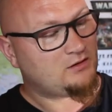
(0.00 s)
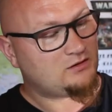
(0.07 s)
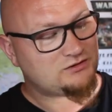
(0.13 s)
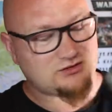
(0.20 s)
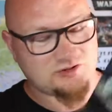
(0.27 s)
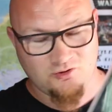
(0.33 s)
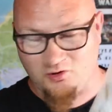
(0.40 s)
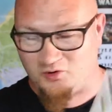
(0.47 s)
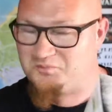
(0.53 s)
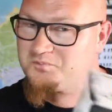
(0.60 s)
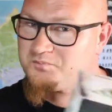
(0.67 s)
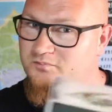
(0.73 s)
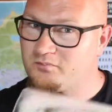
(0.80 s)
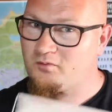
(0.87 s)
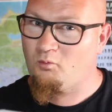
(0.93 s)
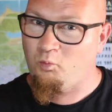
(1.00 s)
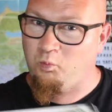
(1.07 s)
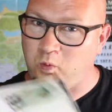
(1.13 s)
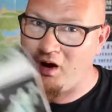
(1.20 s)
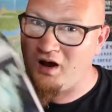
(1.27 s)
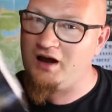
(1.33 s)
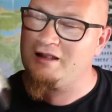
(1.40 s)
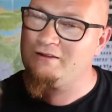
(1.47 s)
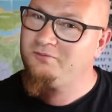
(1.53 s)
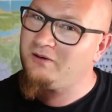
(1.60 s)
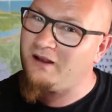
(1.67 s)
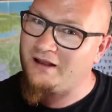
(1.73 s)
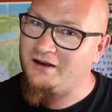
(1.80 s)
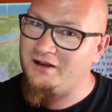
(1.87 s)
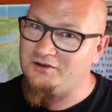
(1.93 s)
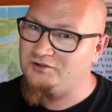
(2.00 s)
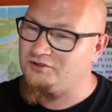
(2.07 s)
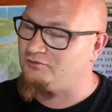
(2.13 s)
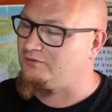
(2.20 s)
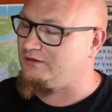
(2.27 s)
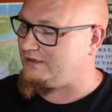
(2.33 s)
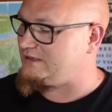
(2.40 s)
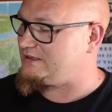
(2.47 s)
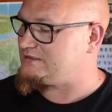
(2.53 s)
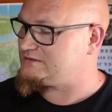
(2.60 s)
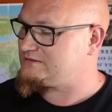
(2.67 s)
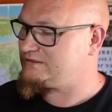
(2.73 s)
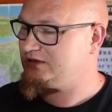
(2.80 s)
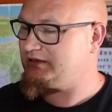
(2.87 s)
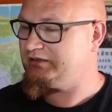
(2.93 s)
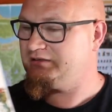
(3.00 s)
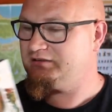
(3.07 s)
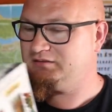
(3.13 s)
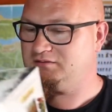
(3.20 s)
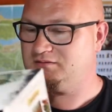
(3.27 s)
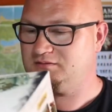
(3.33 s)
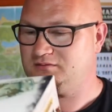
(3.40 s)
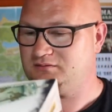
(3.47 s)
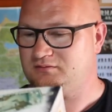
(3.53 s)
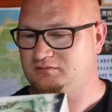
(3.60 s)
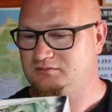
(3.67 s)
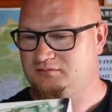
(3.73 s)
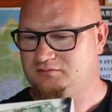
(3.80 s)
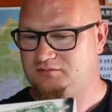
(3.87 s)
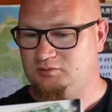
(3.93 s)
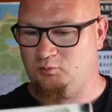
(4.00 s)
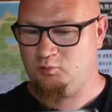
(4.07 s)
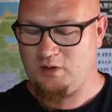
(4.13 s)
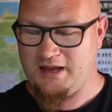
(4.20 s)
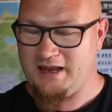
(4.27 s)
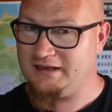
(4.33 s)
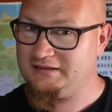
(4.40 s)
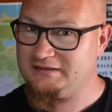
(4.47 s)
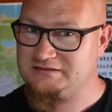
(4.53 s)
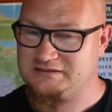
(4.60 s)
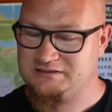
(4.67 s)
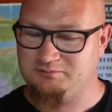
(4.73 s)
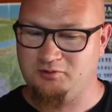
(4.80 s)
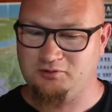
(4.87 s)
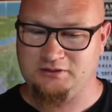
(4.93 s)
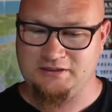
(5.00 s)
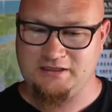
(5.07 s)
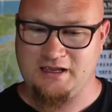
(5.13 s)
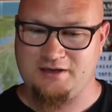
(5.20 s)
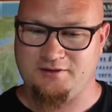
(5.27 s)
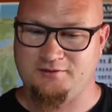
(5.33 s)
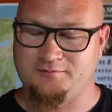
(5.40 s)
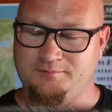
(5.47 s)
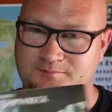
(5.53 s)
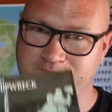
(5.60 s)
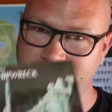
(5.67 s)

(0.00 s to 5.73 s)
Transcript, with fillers: So what I plan on doing is, the way this is put together,